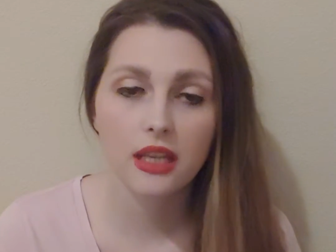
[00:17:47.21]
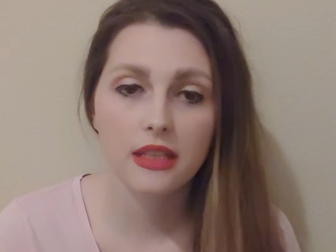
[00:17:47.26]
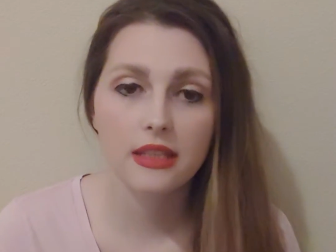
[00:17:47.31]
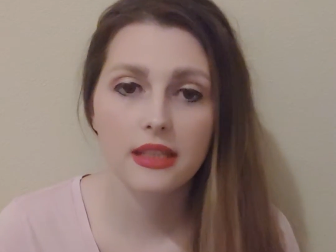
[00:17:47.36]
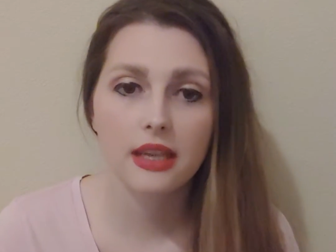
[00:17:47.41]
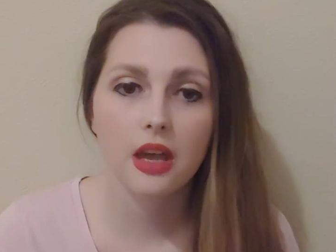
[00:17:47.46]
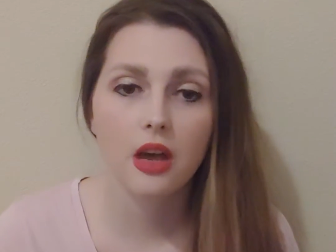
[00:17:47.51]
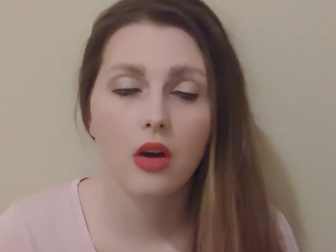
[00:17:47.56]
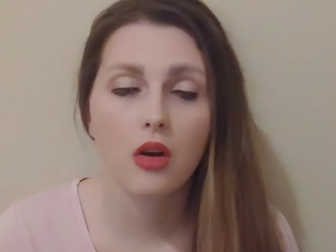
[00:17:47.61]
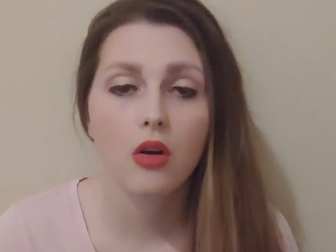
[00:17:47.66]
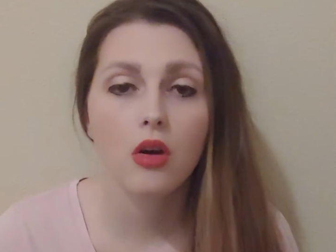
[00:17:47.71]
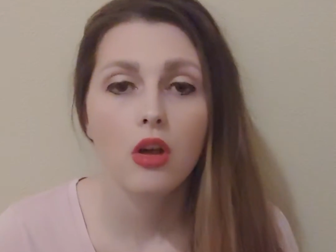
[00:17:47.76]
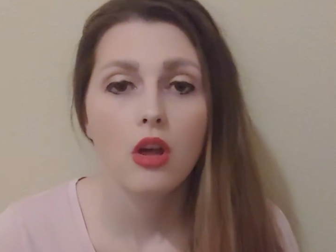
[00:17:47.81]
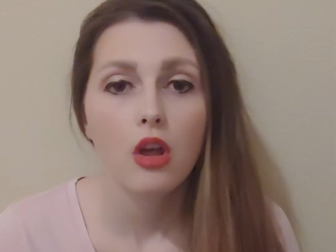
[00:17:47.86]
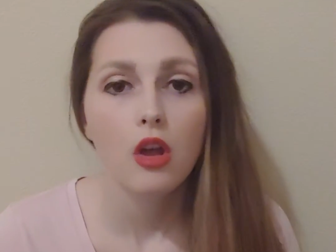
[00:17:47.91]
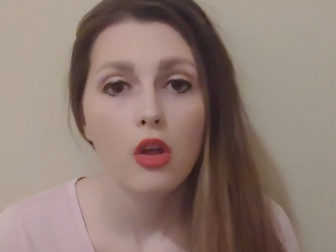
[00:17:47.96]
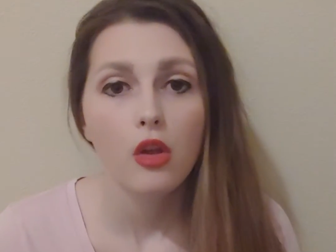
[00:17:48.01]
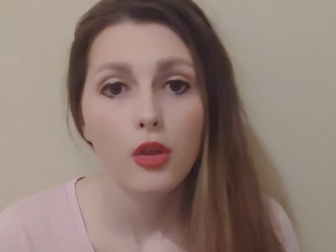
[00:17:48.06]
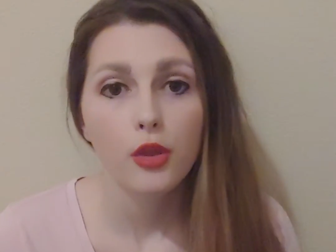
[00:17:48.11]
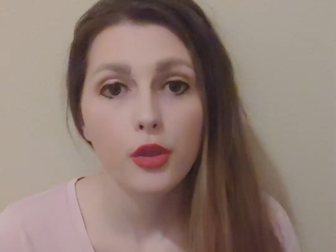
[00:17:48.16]
until
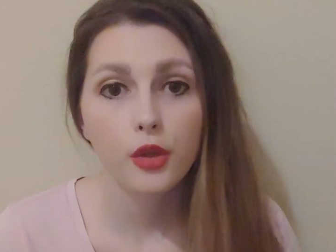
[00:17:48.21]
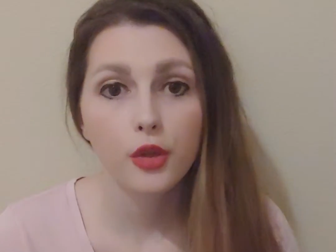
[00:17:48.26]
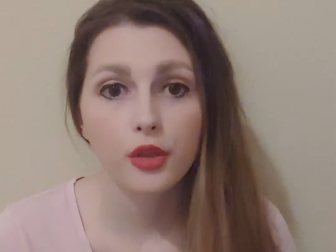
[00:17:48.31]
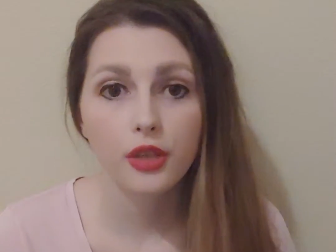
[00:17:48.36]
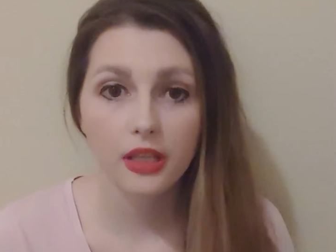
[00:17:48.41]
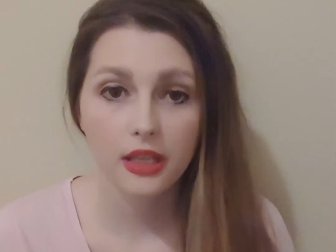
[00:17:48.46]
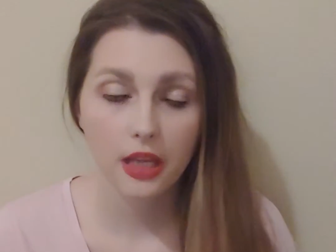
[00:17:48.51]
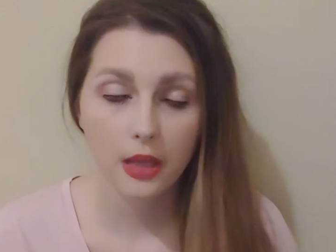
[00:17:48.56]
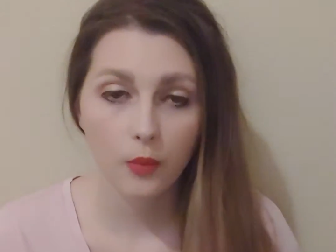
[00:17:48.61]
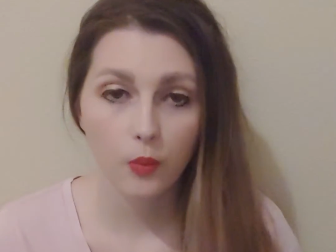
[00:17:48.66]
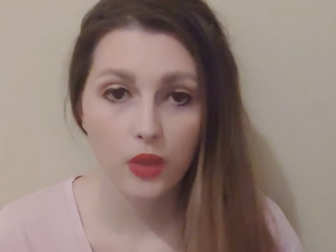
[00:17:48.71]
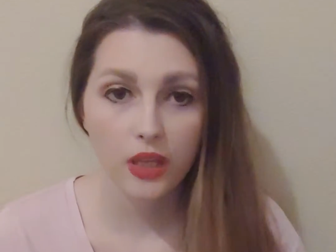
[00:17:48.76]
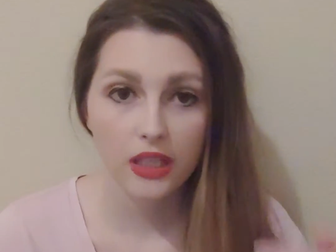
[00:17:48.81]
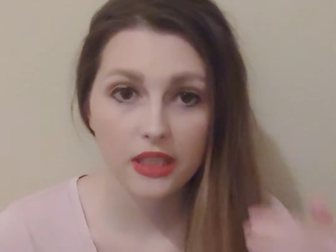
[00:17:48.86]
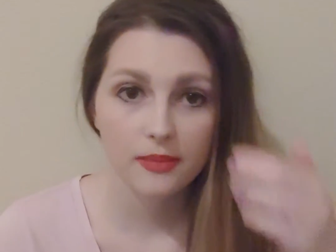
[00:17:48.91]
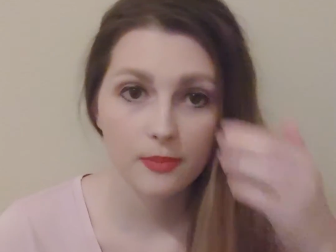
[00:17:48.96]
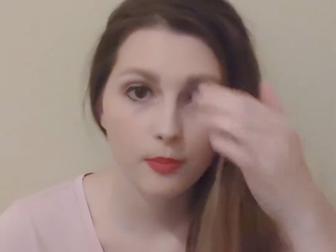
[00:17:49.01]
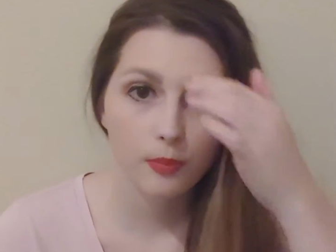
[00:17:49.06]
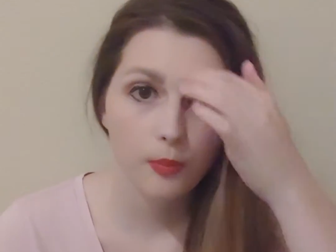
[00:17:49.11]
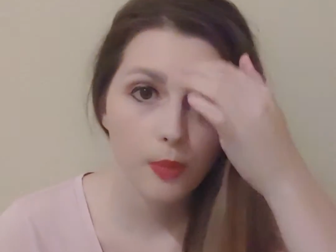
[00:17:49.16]
39 weeks.